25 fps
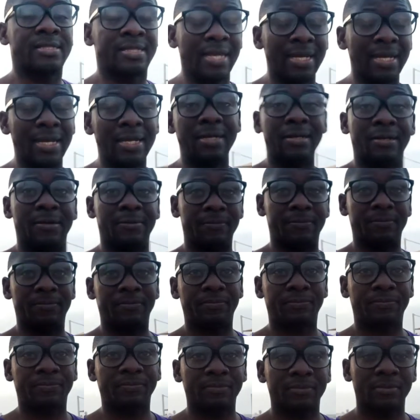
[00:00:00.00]
Still,
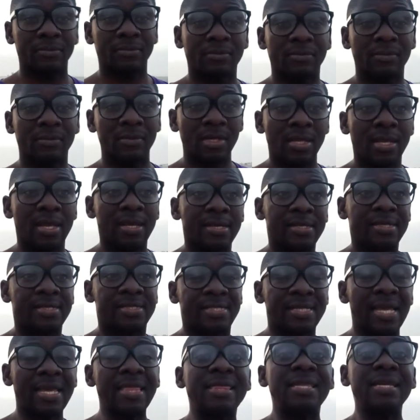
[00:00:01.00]

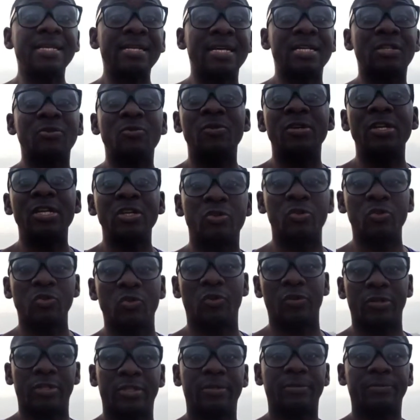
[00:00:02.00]
something that we need to
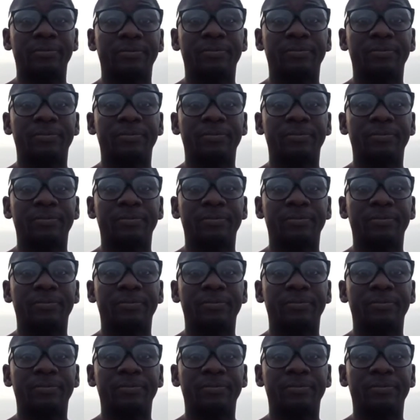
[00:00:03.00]
note